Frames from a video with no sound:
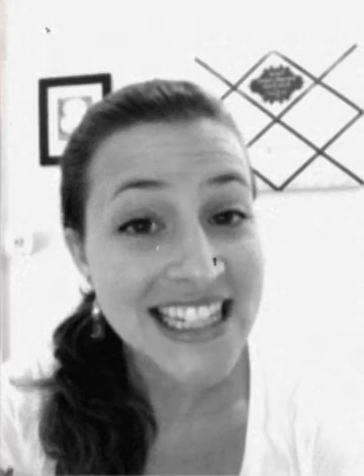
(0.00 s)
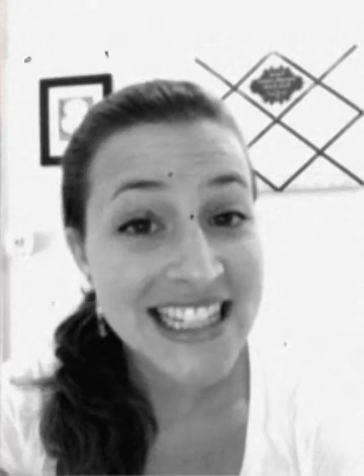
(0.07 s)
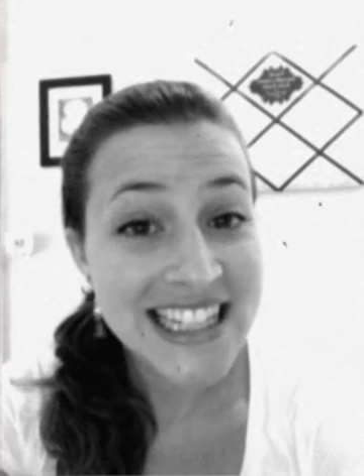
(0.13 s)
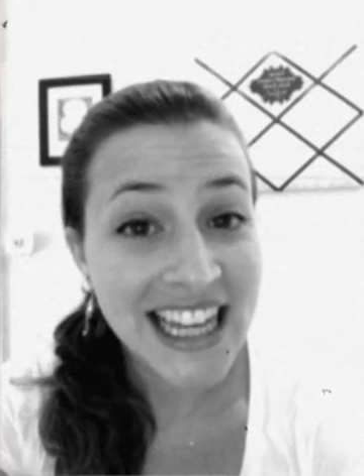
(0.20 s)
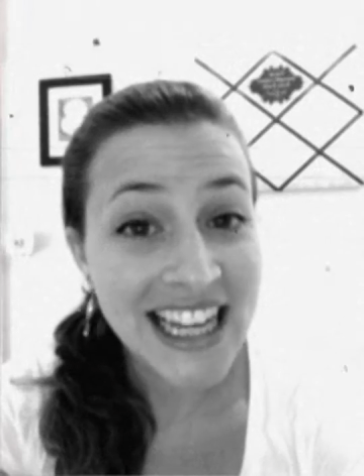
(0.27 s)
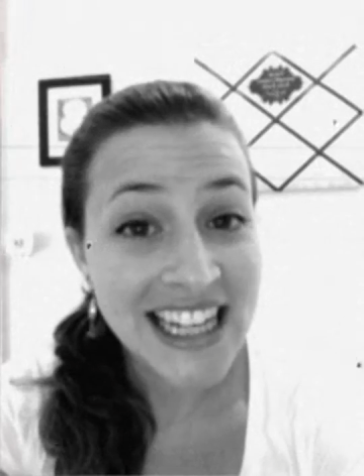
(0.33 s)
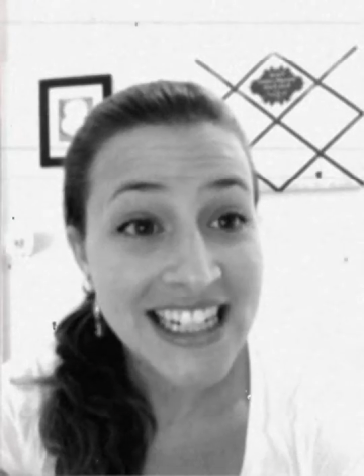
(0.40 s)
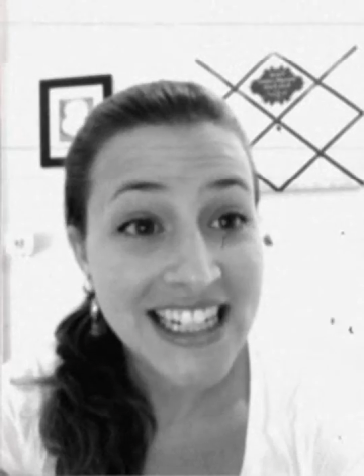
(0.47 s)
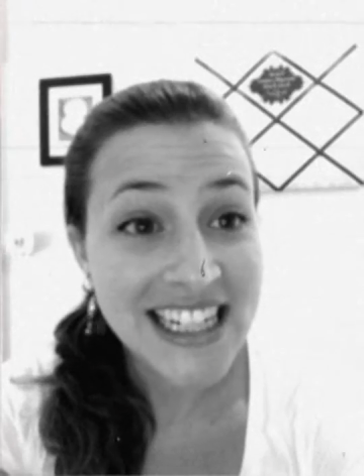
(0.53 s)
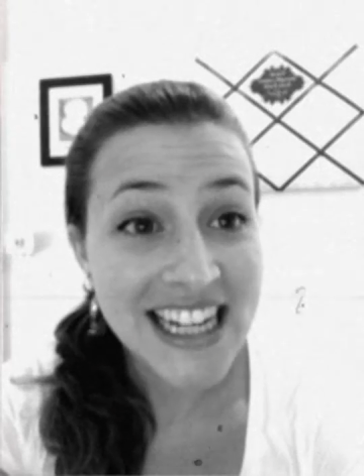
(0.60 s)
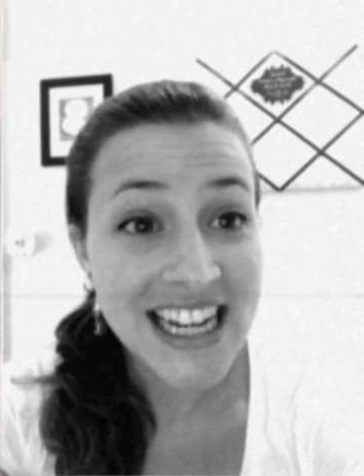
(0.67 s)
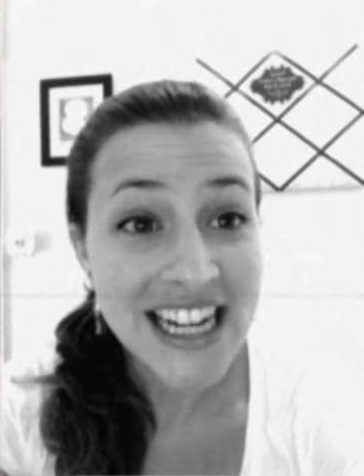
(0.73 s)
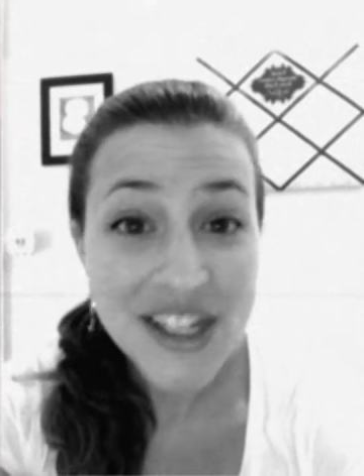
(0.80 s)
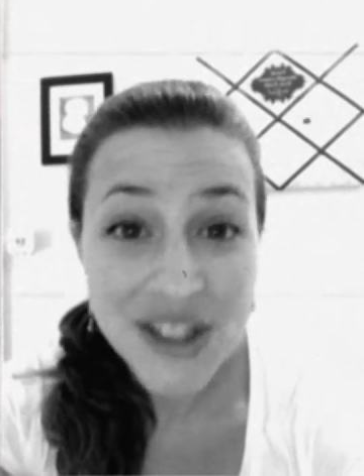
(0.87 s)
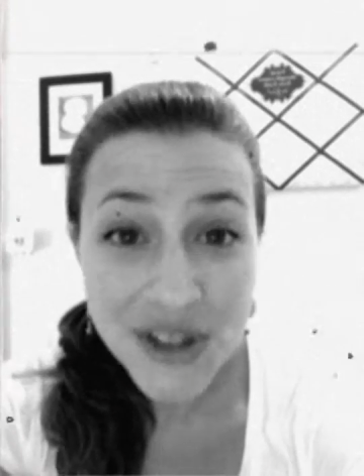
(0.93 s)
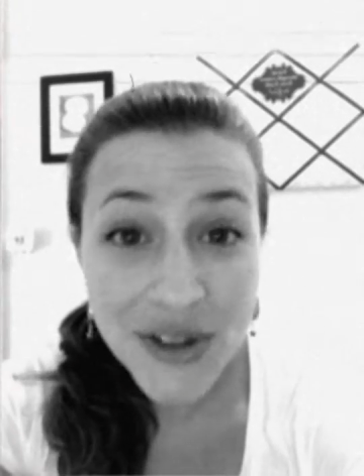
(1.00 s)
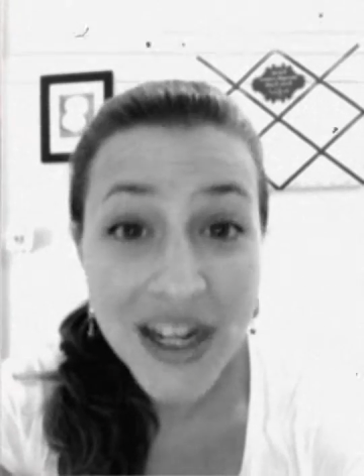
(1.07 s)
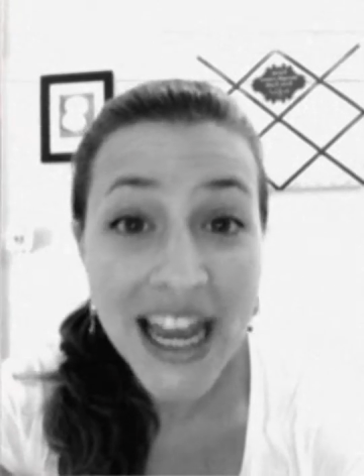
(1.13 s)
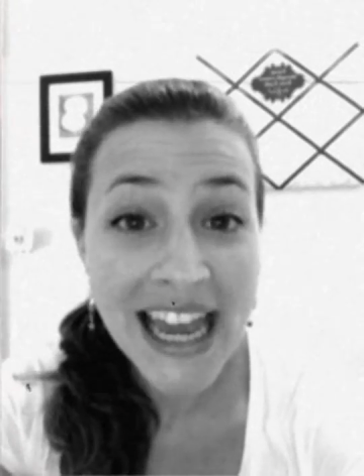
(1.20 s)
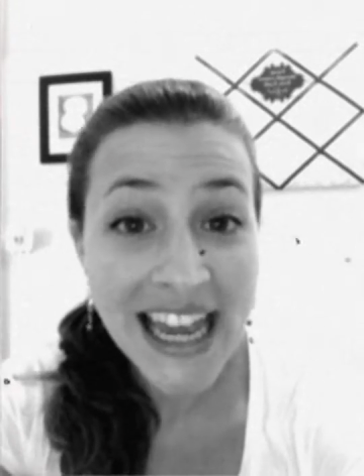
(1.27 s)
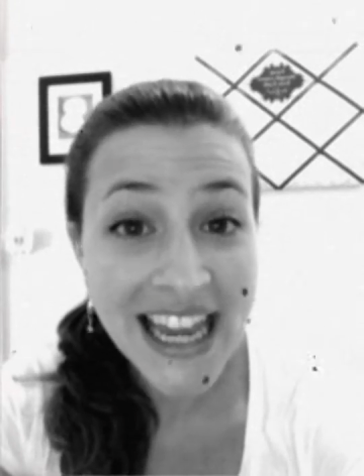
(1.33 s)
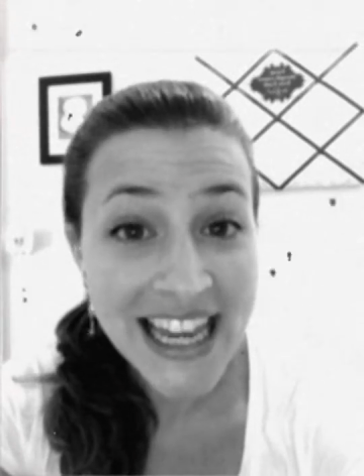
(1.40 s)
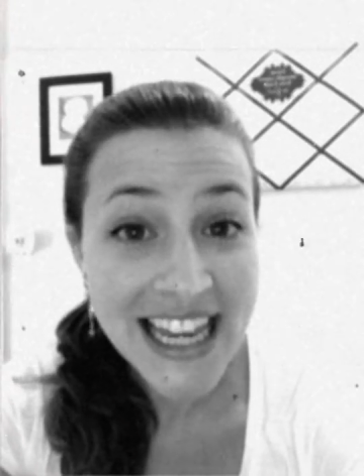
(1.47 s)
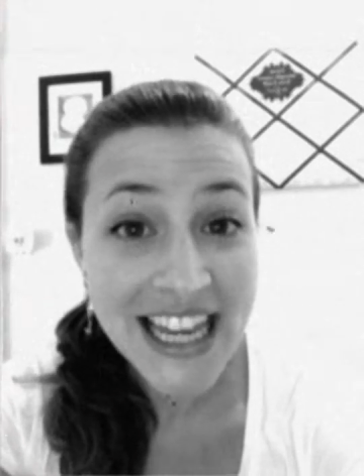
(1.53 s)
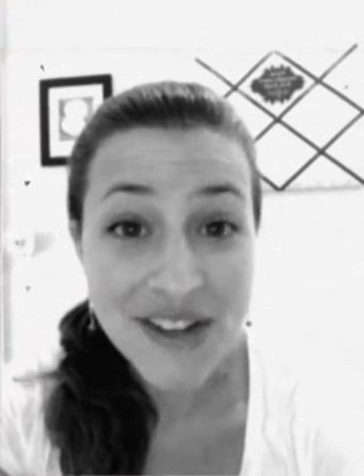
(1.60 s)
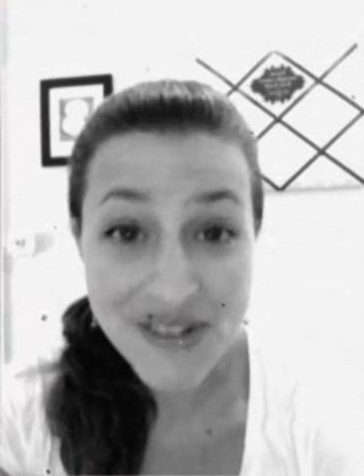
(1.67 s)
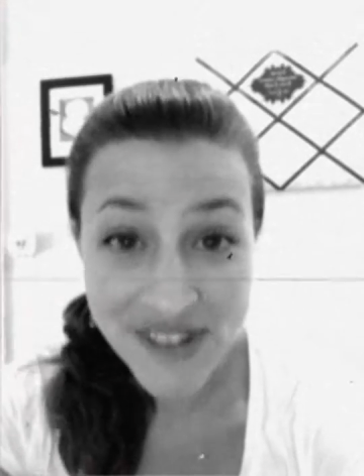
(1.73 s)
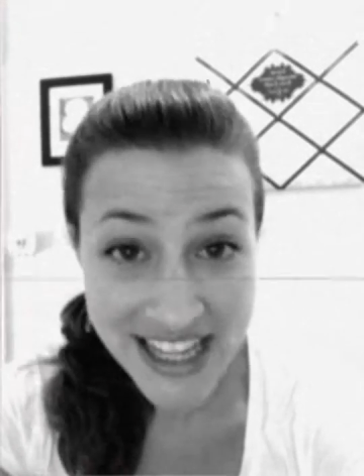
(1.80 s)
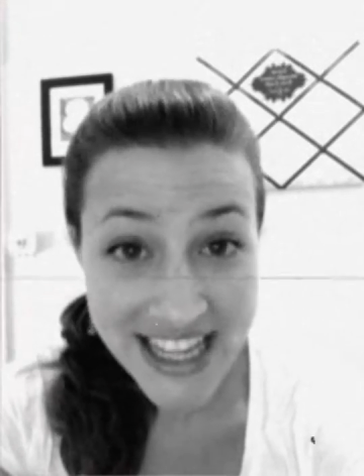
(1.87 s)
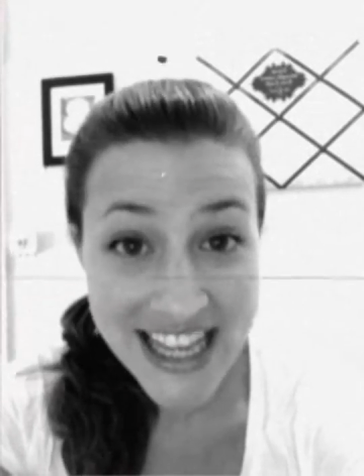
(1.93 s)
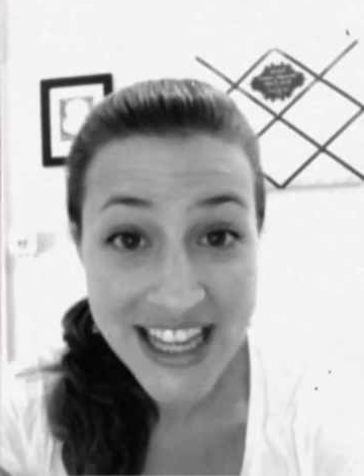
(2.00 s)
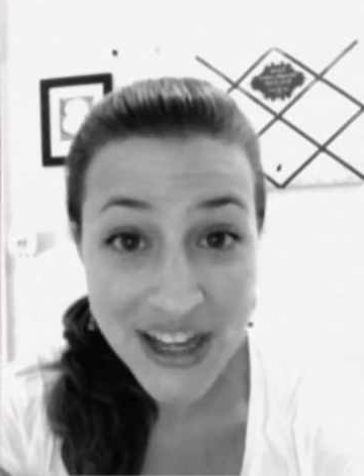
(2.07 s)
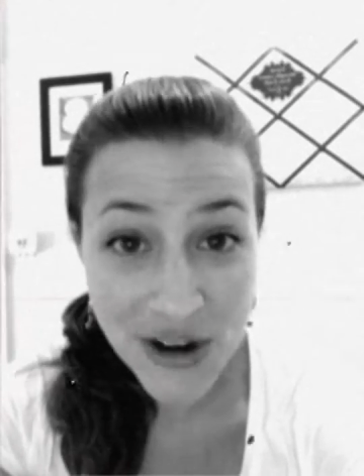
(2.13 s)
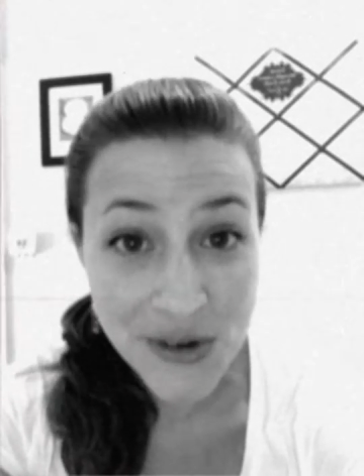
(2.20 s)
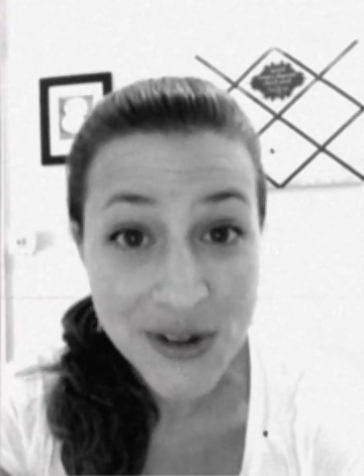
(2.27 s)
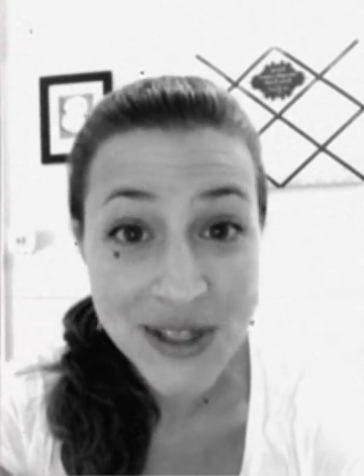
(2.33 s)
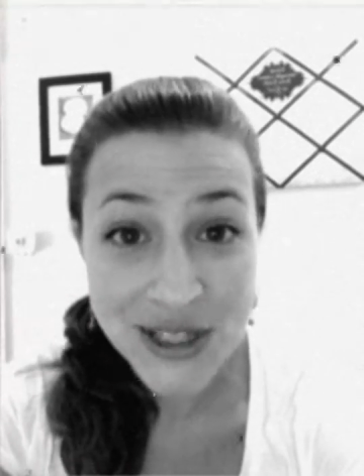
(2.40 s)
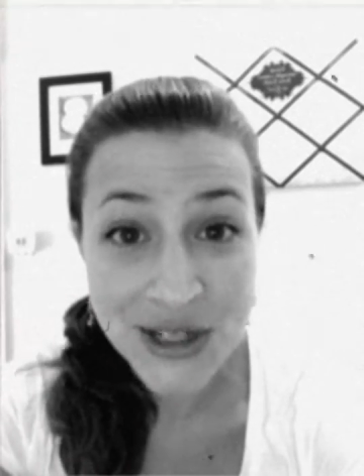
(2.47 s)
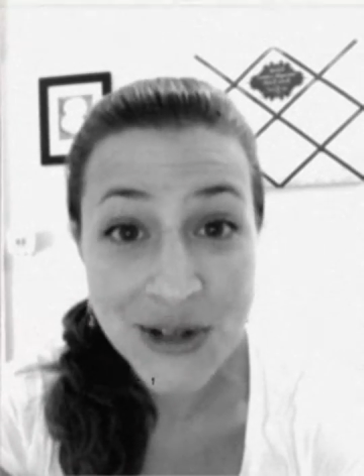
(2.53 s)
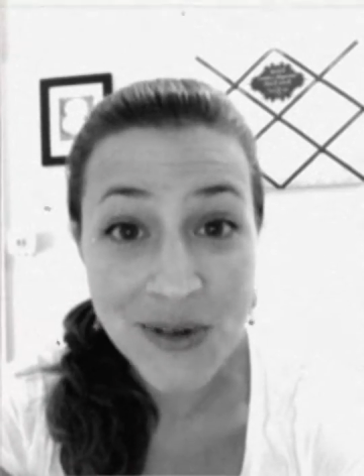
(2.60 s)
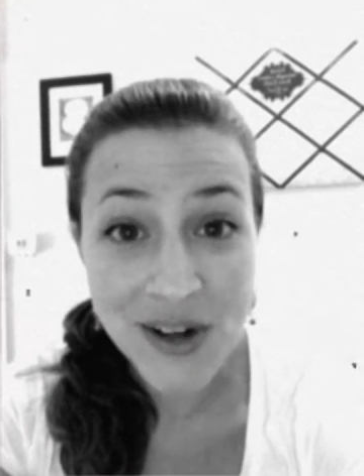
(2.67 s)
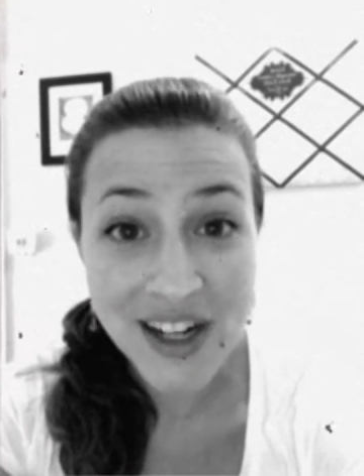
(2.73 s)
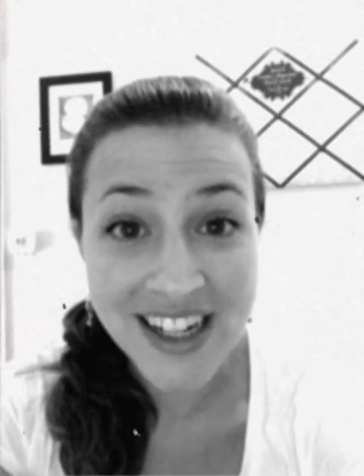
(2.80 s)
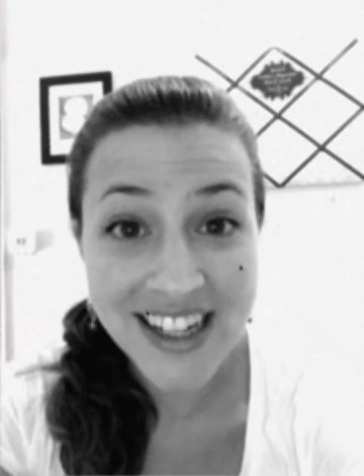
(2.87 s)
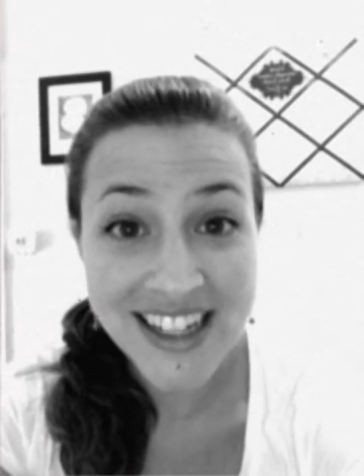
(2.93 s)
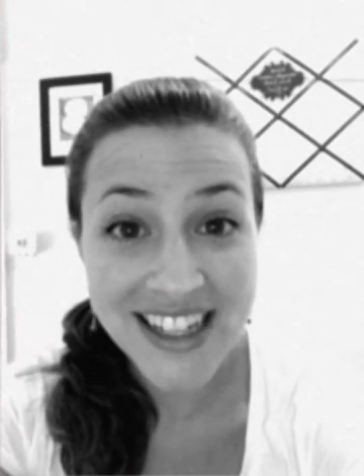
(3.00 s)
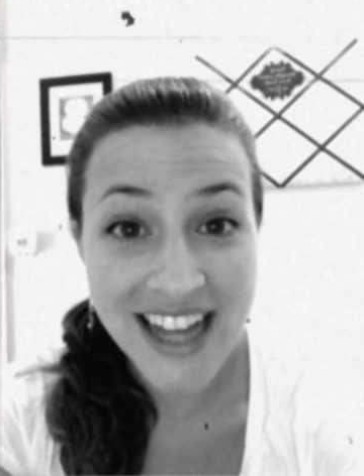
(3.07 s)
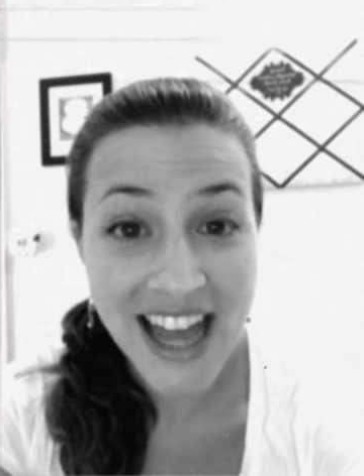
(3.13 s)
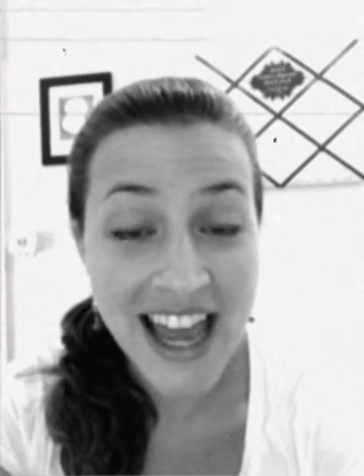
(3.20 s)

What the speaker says: that it is okay if he goes to work.